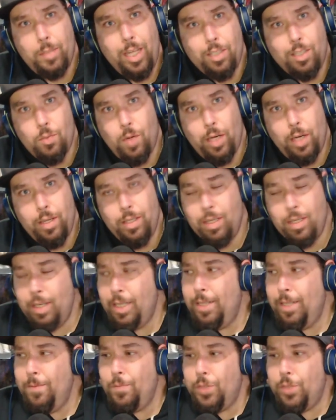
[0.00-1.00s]
That's why
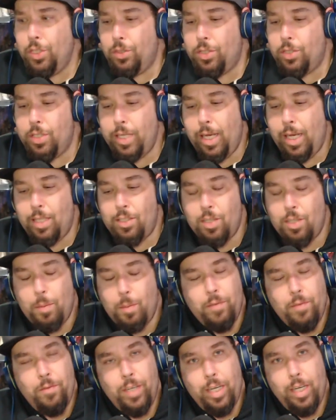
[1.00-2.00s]
you'll see on some of
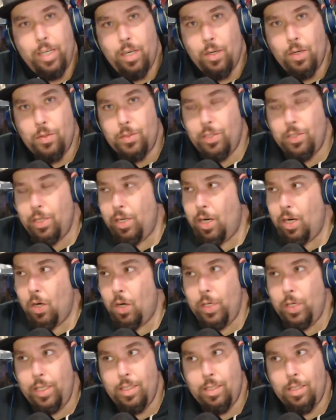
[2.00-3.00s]
the videos, you know,
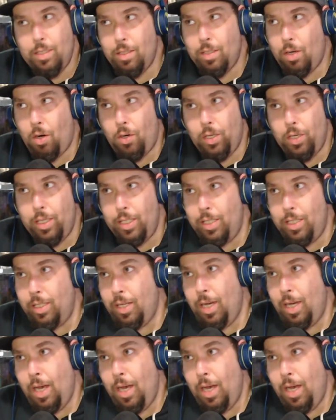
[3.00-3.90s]
he's already